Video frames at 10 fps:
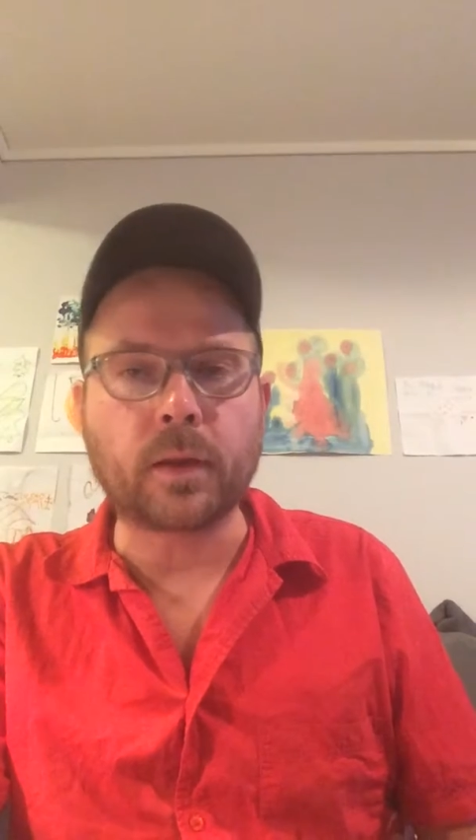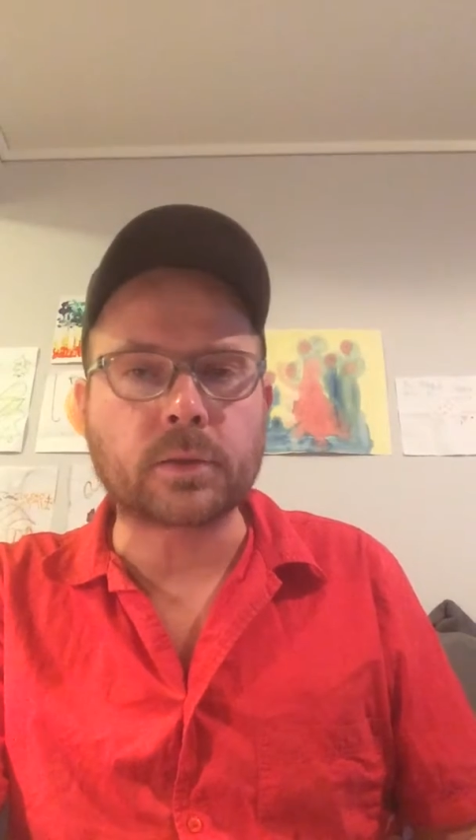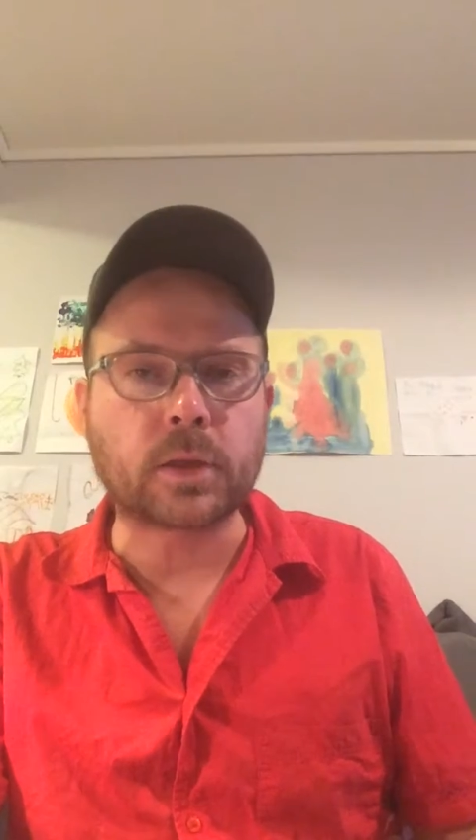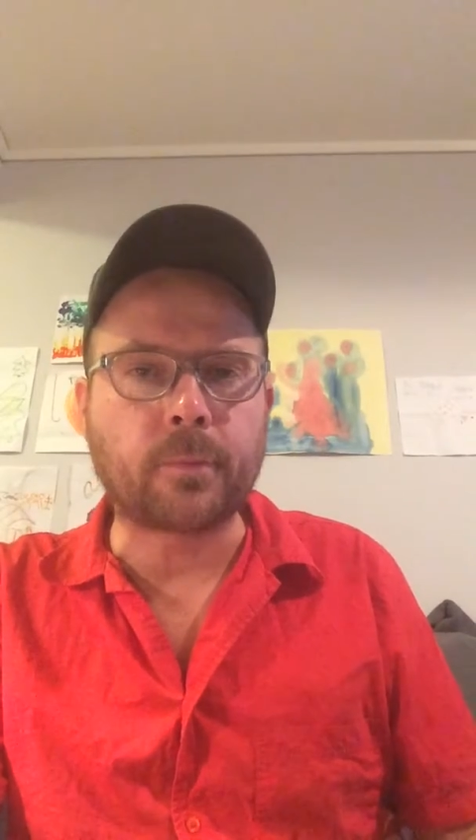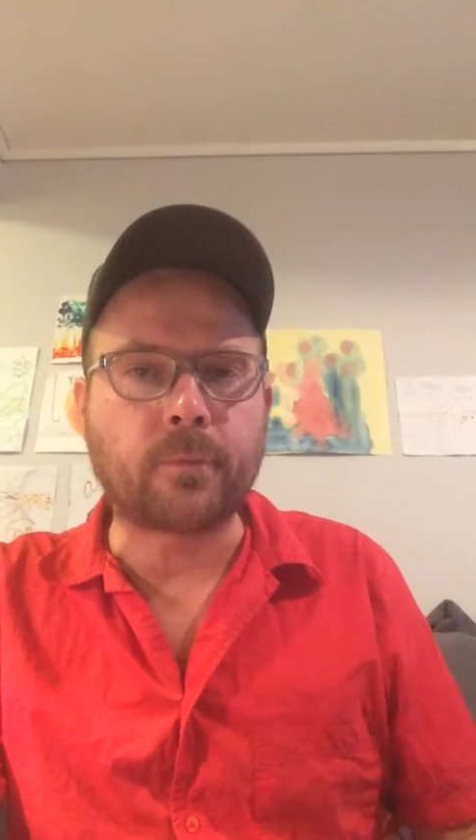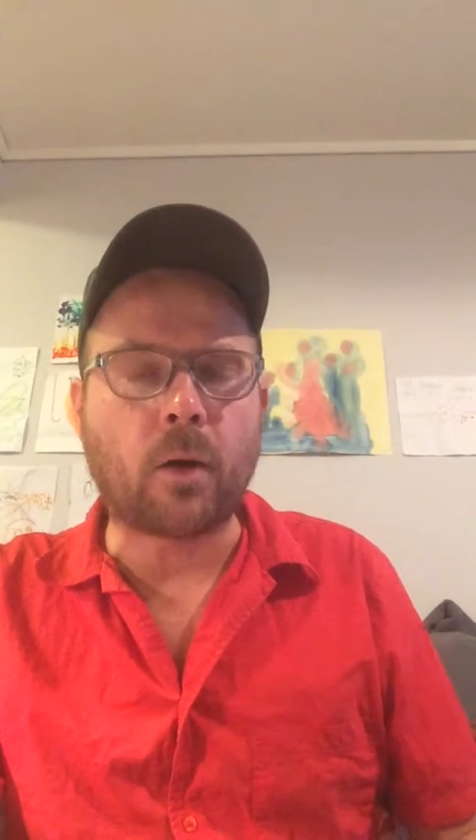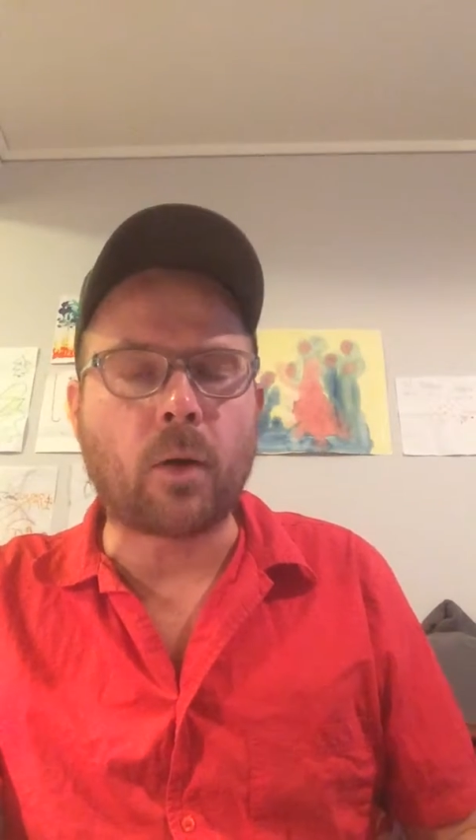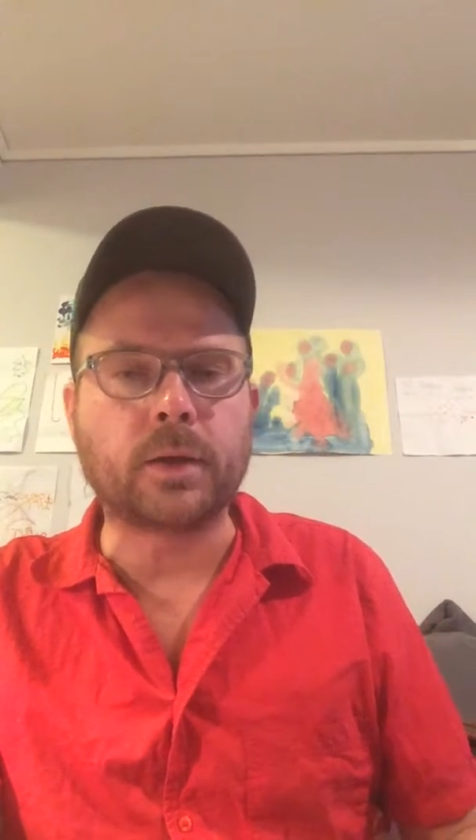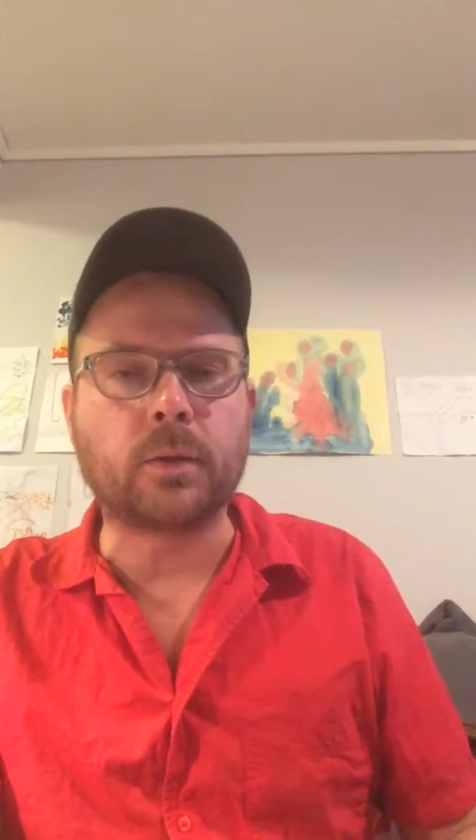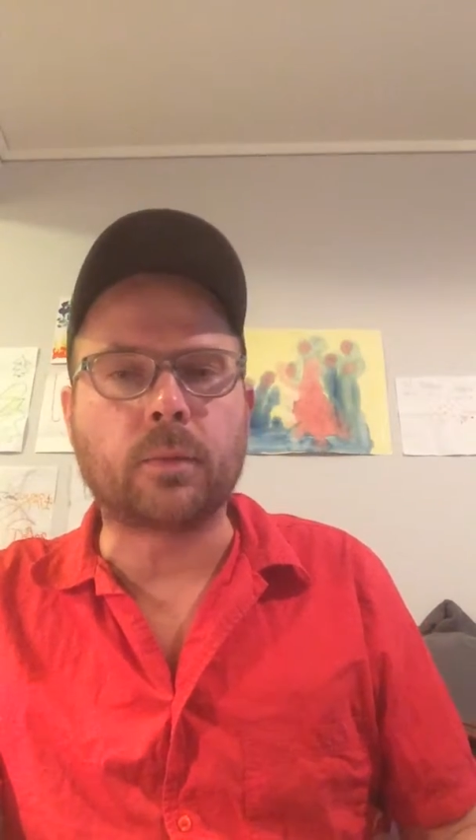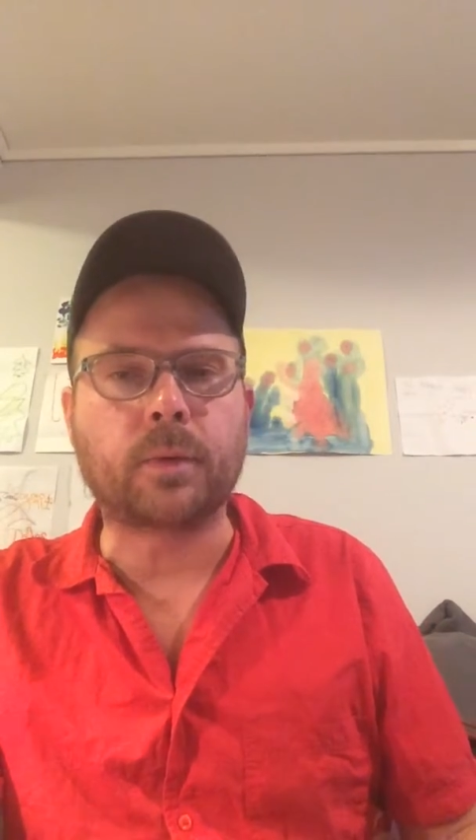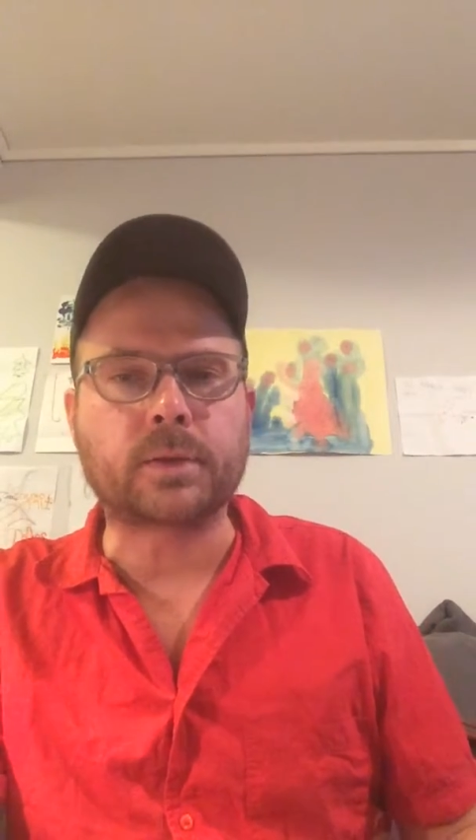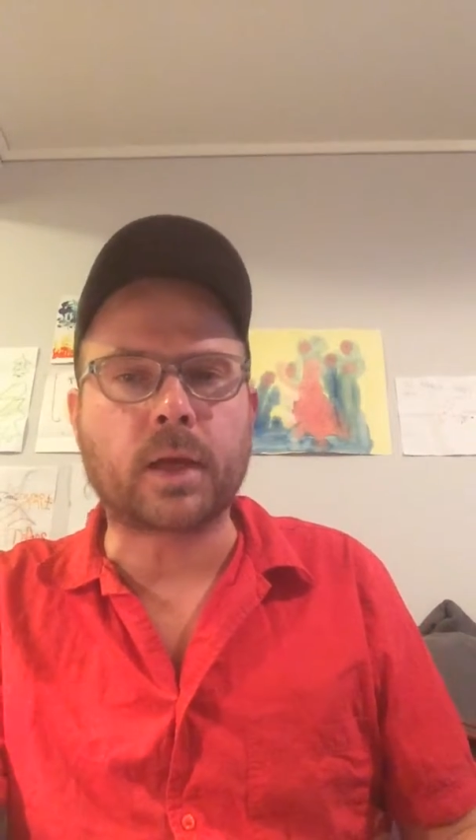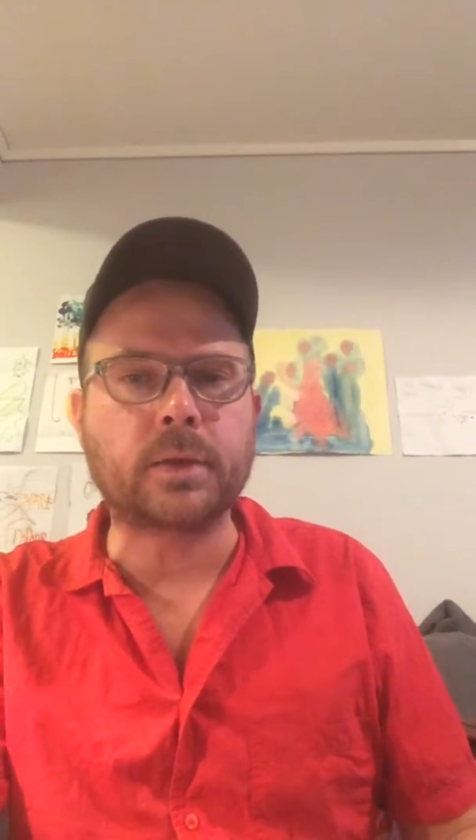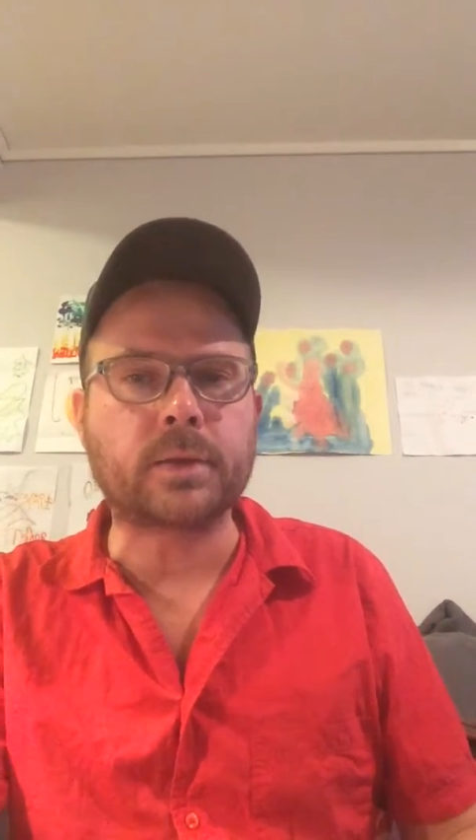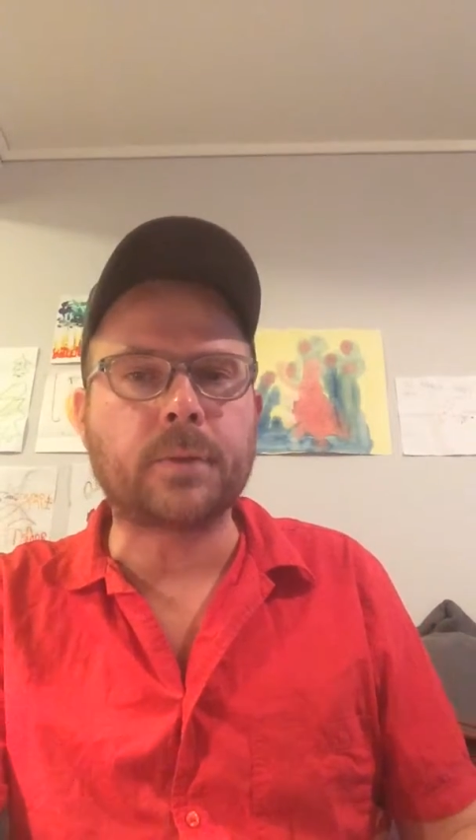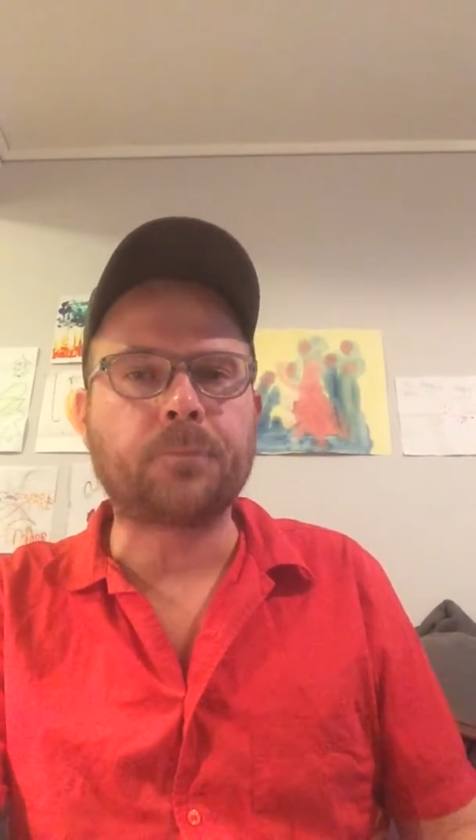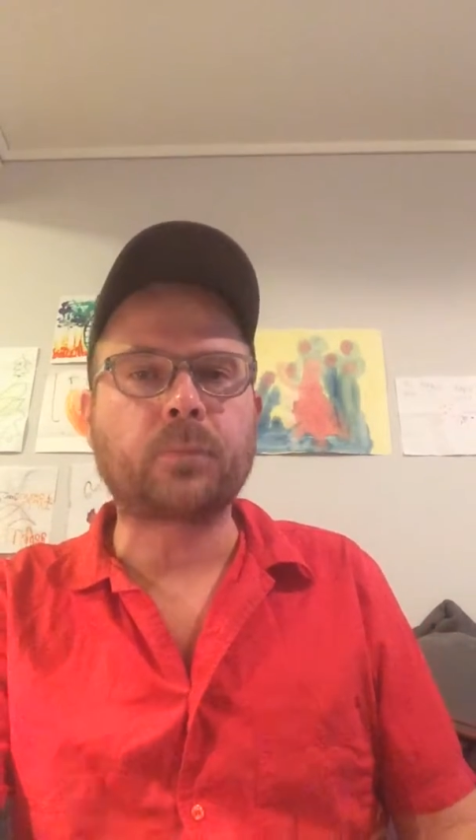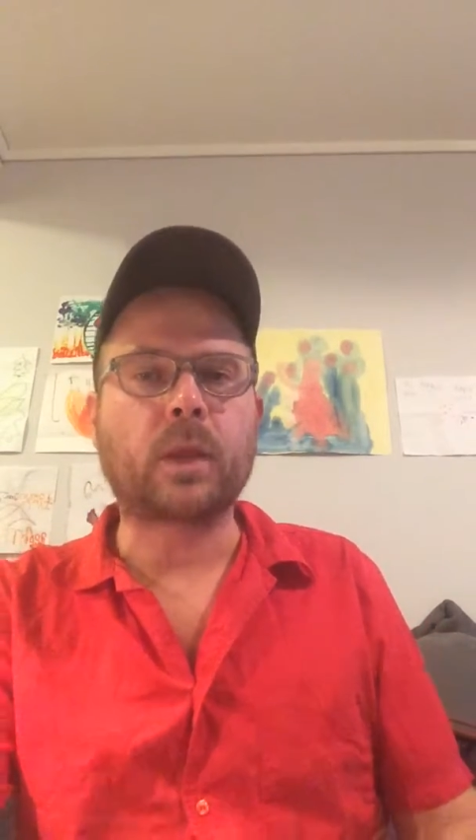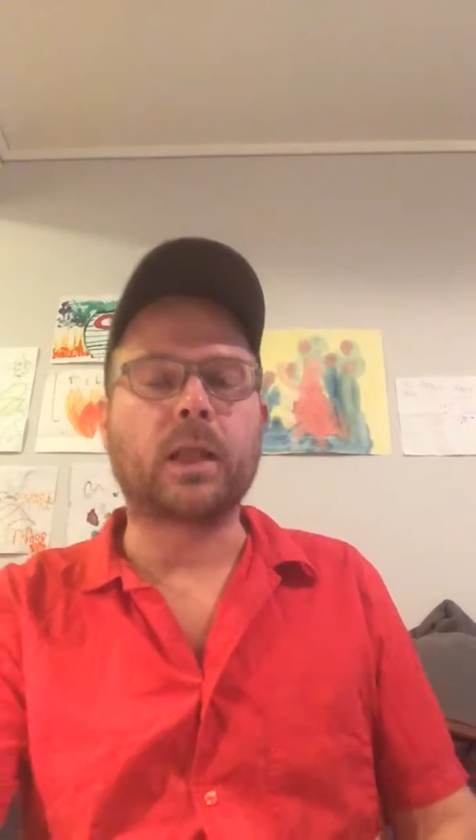is some of how I deal with anxiety
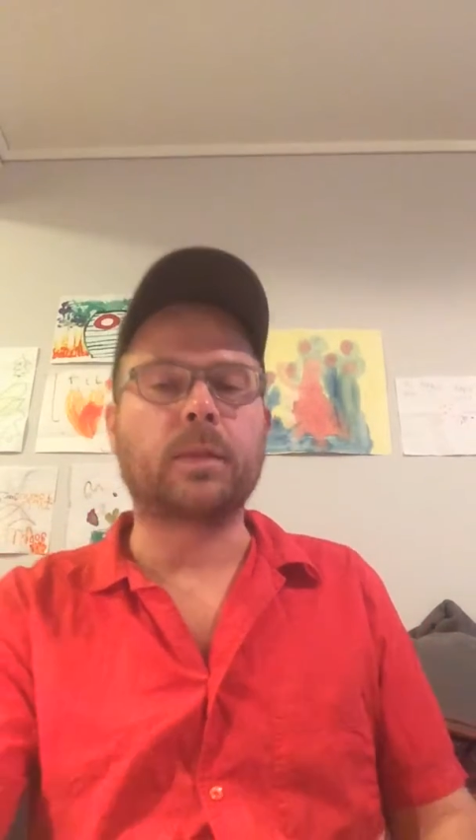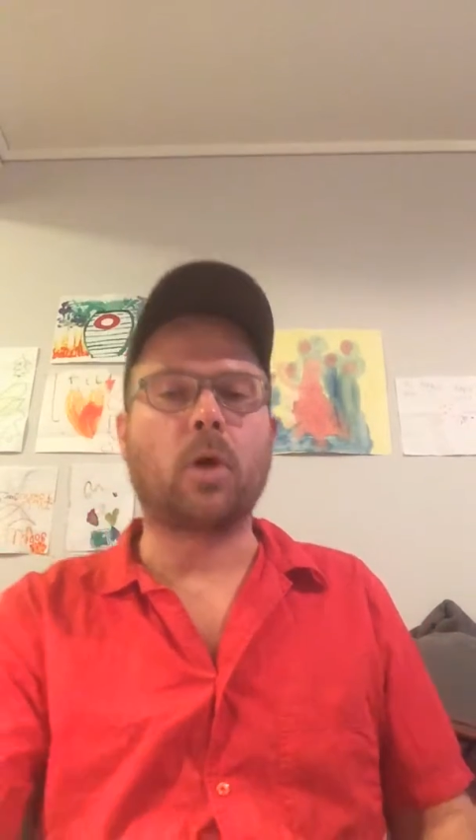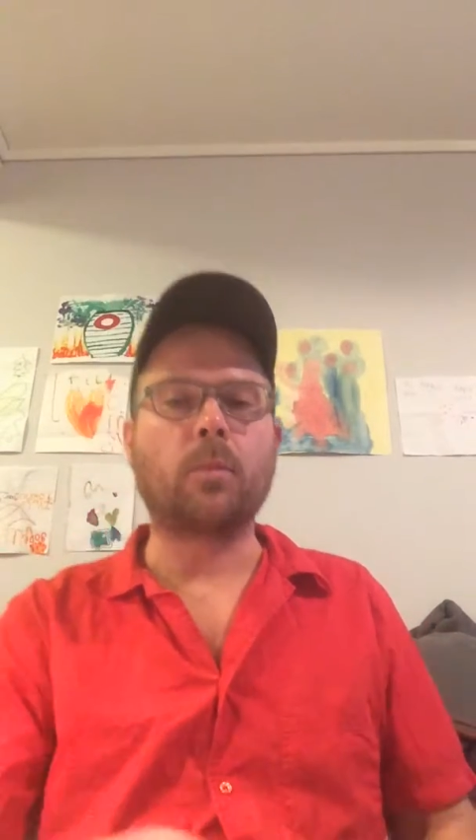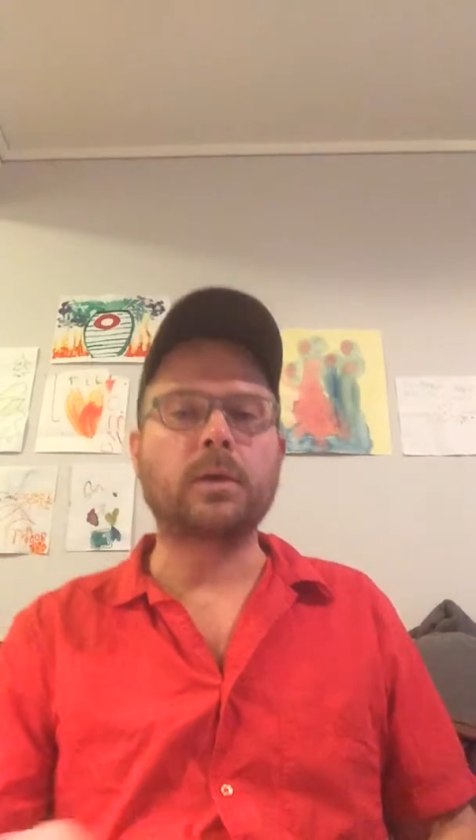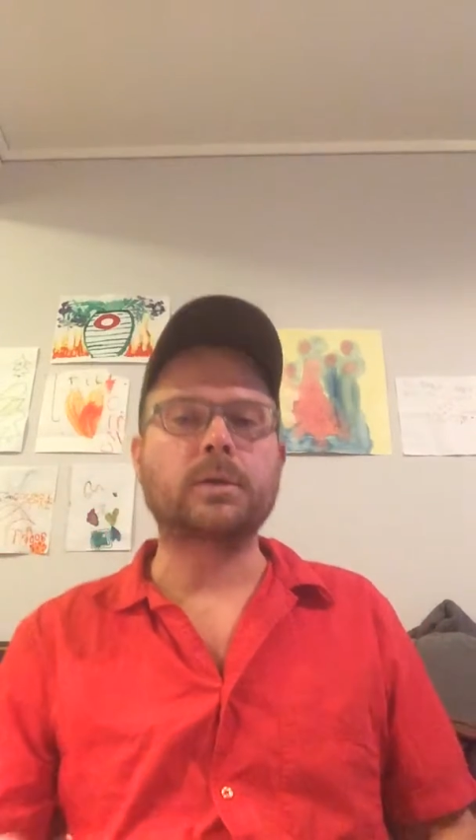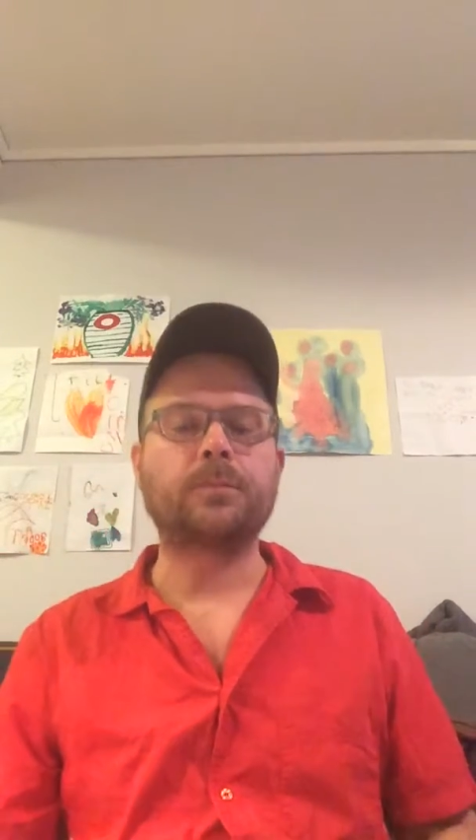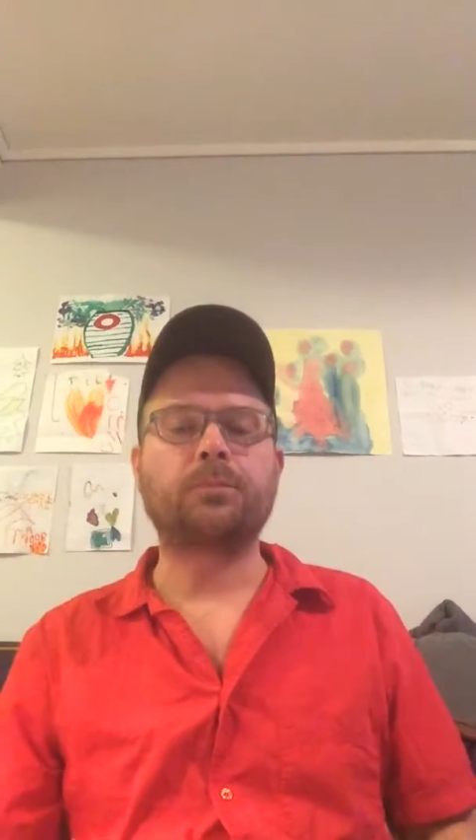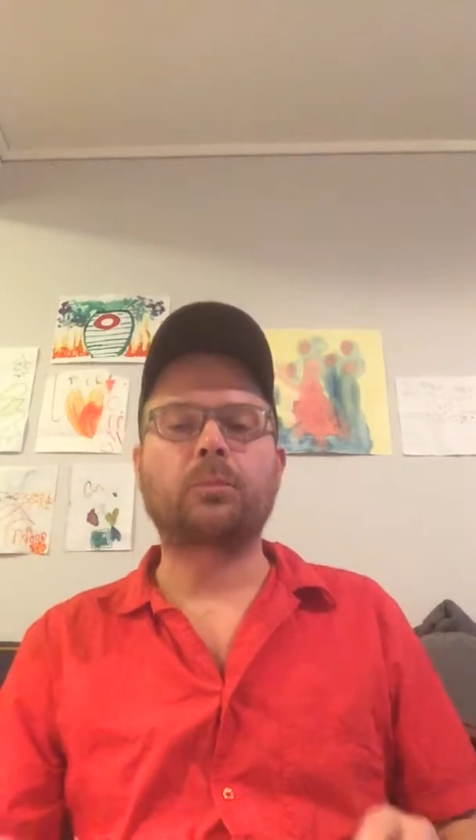at the moment.